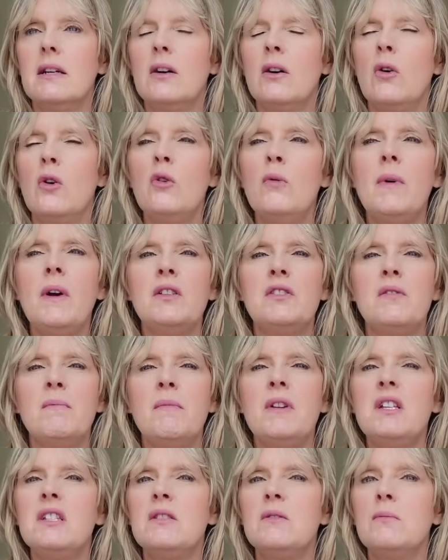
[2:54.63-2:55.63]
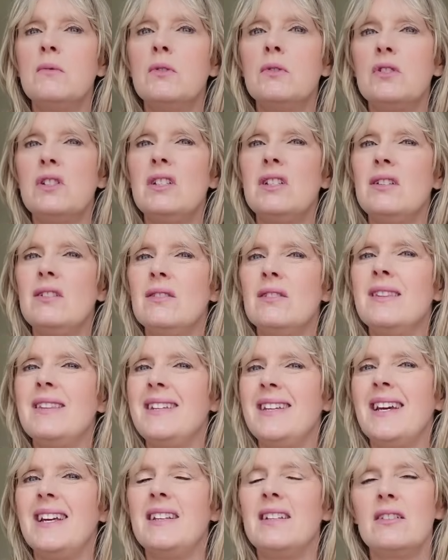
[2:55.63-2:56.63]
almost means more to you than
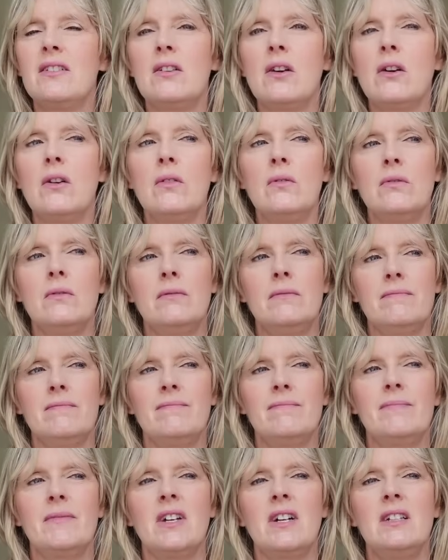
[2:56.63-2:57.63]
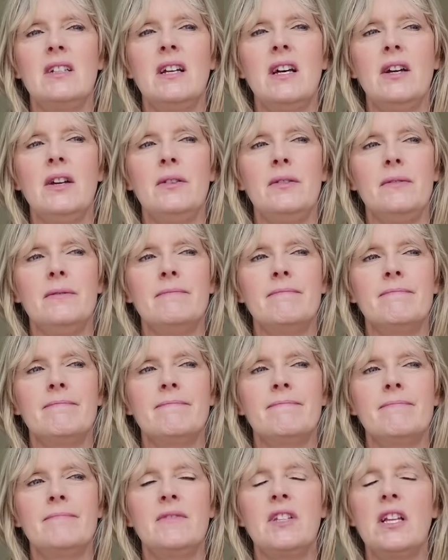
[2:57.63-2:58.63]
the end goal. I know.
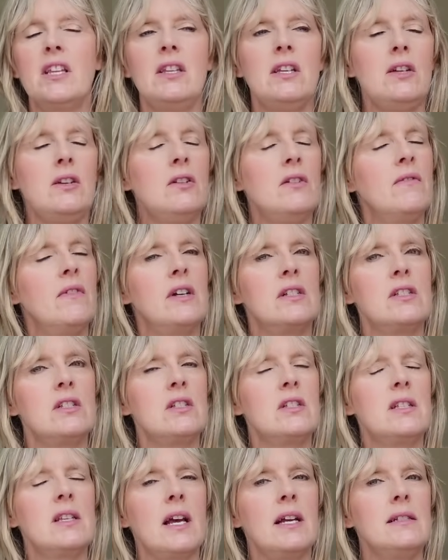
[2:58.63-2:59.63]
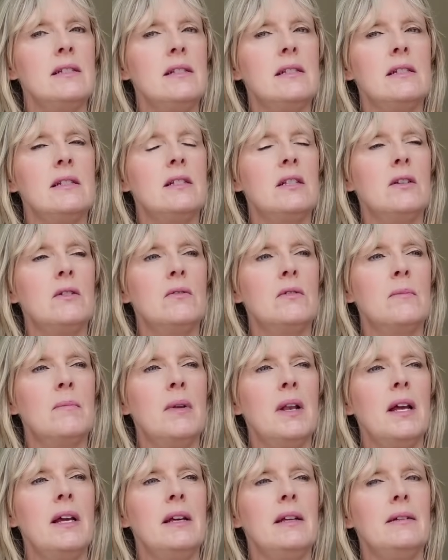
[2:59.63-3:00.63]
And then the universe just hands it to you on a
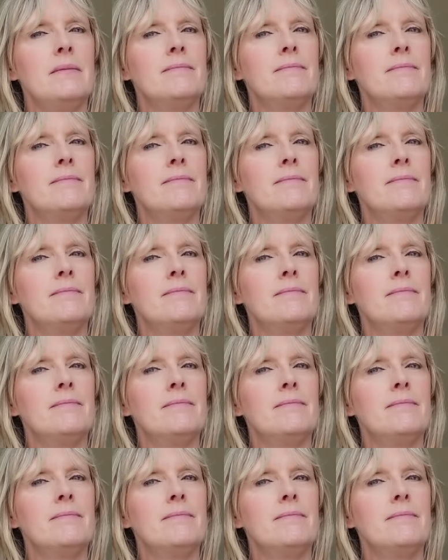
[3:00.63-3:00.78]
plate.